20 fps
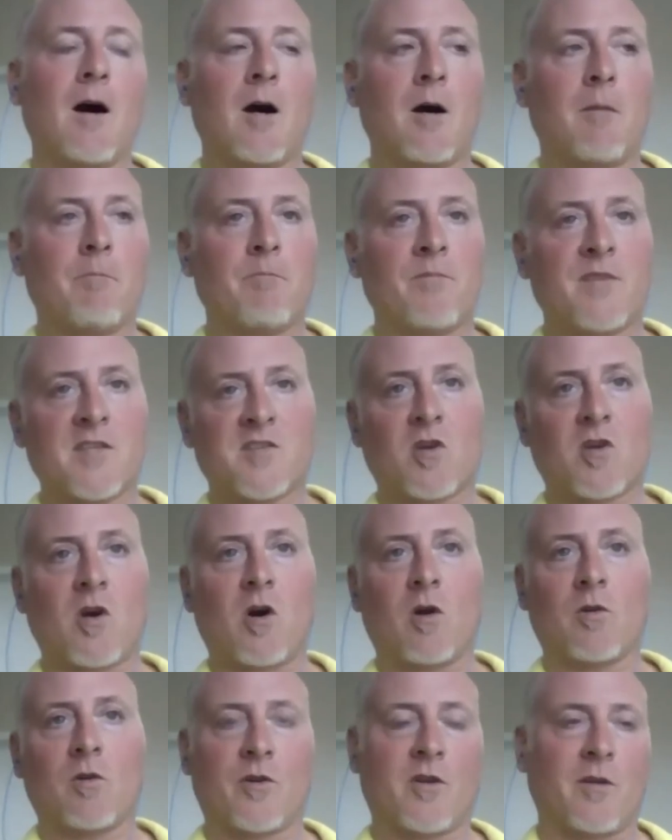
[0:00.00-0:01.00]
this
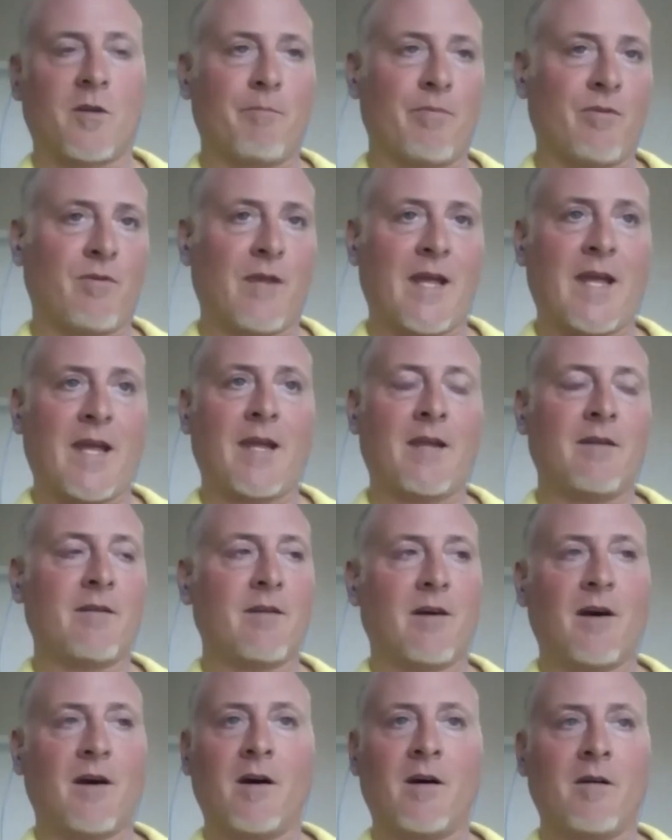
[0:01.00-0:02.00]
caller complained
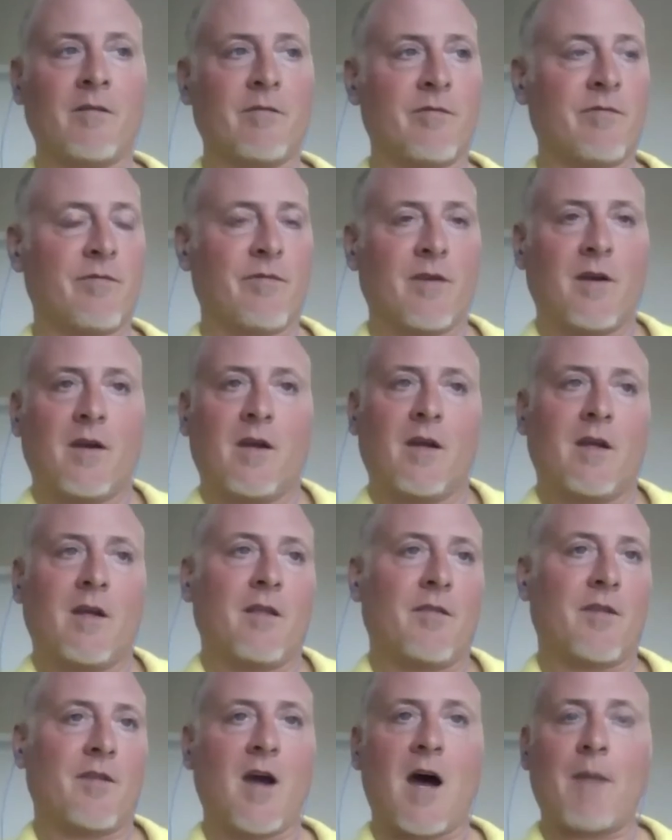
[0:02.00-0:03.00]
of
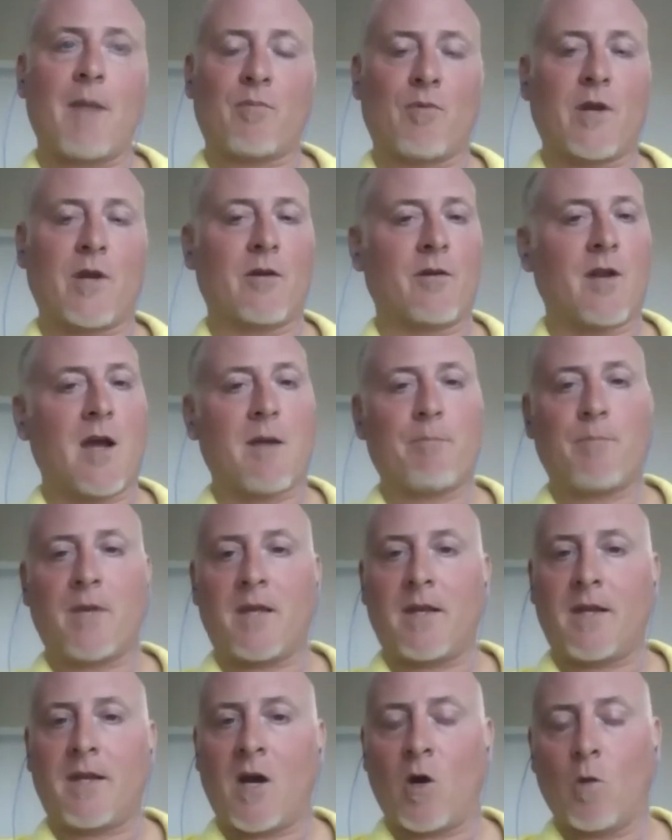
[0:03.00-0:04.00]
the operator not
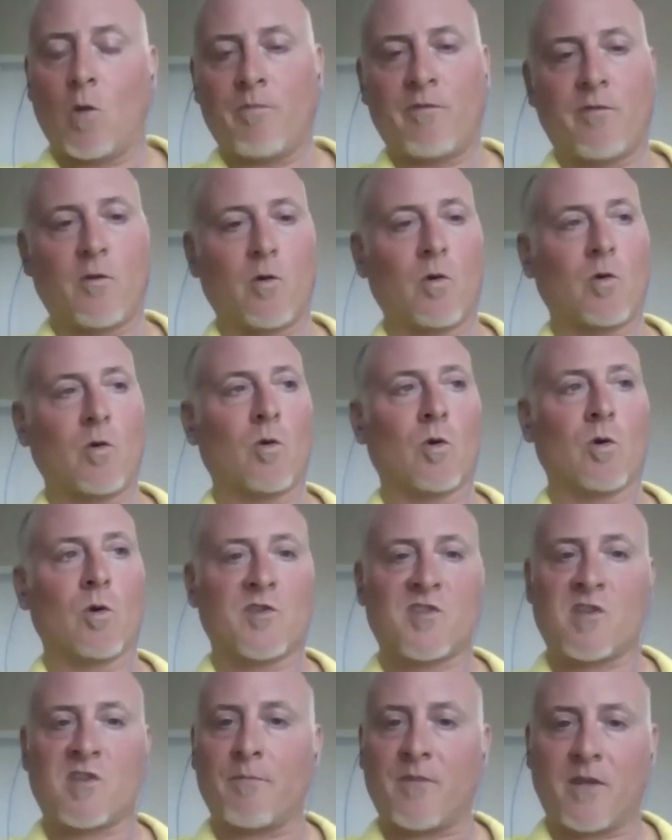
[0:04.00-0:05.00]
being helpful or
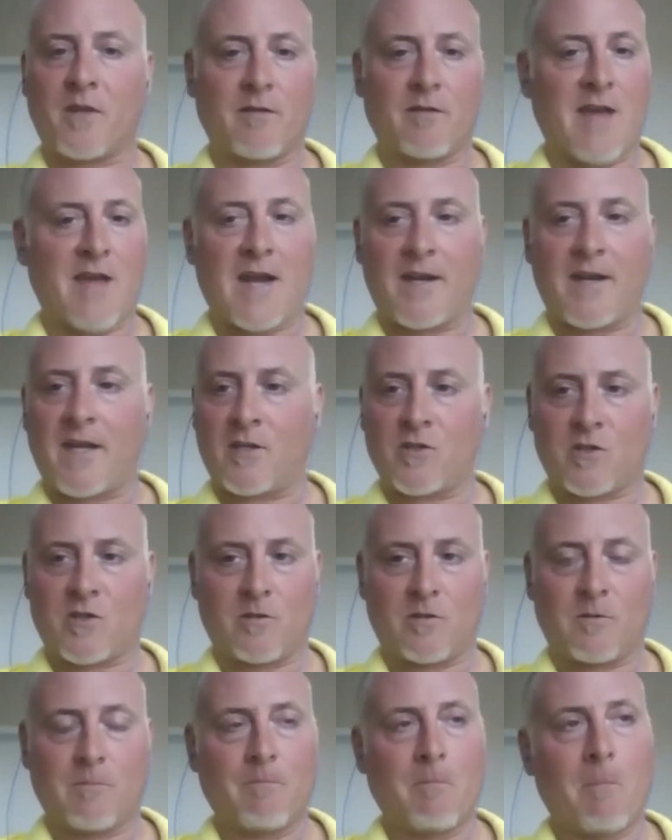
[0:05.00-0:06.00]
something of that nature.
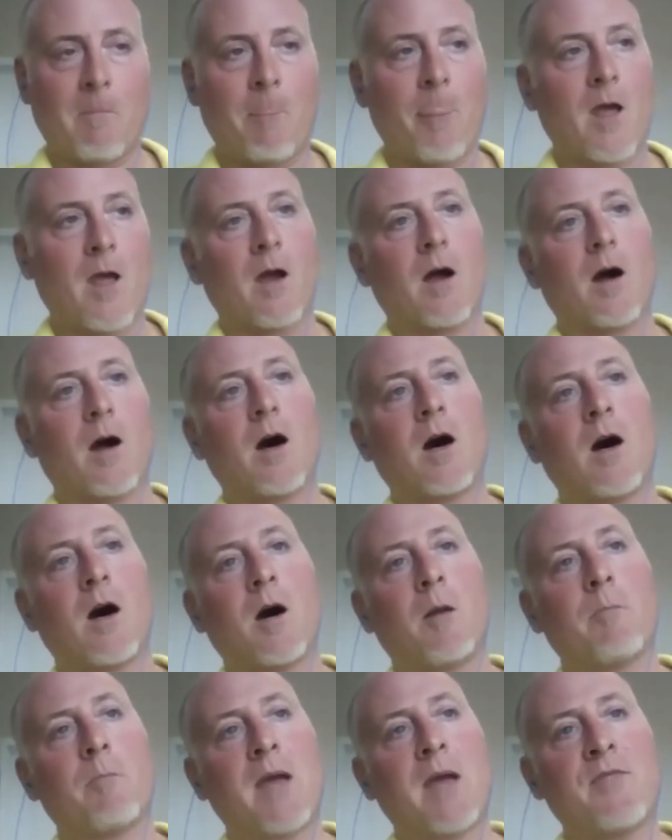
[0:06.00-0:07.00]

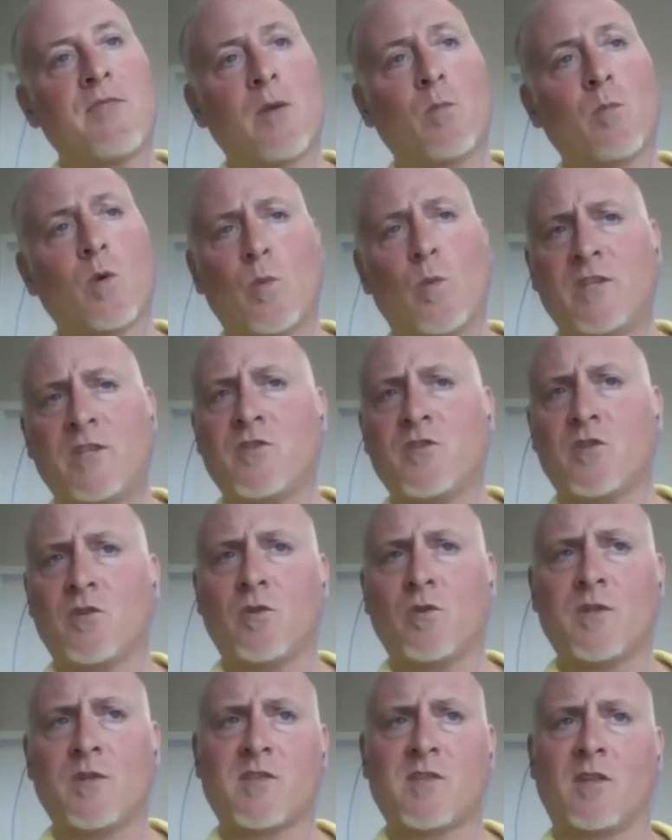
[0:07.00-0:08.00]
And then what we
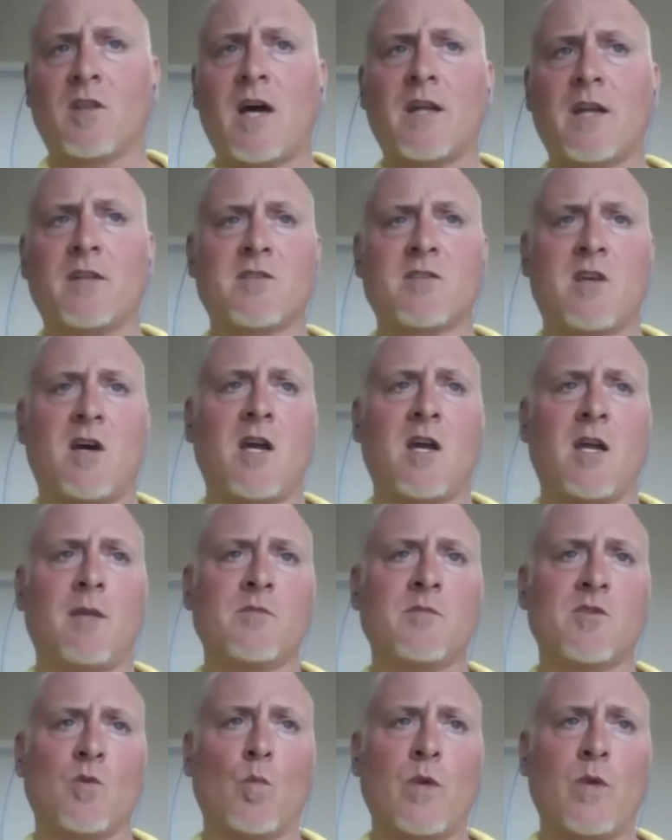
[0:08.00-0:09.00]
do is a lot of
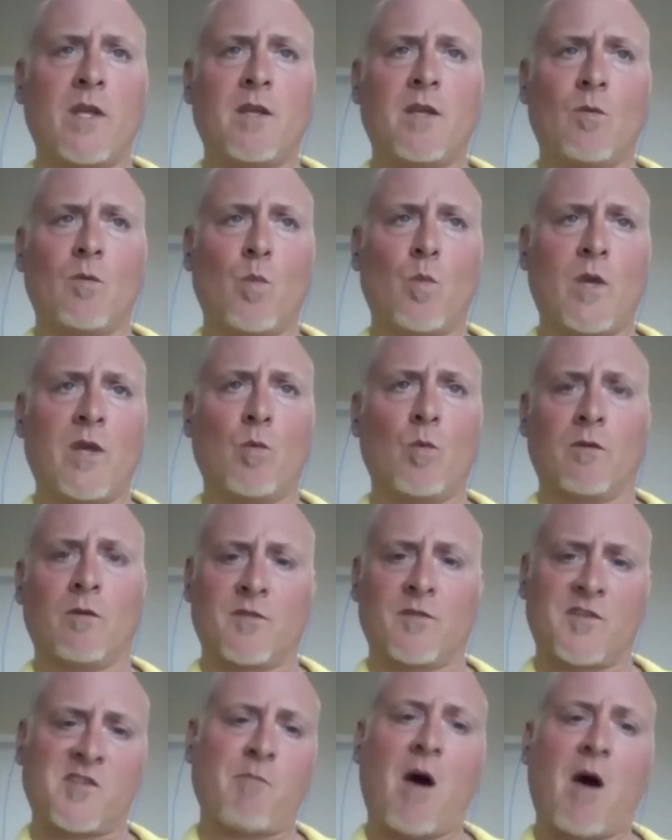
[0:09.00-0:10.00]
times we will
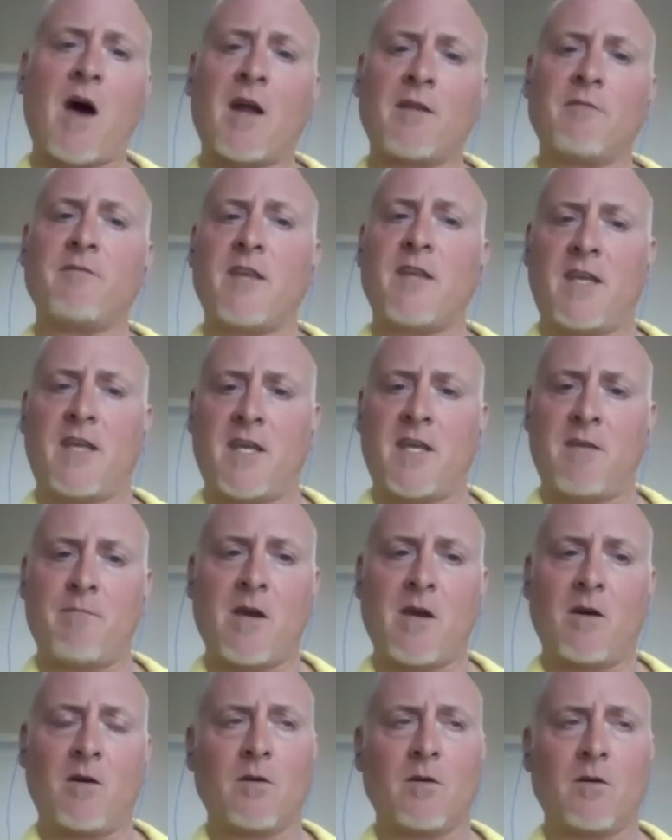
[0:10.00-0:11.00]
respond via email.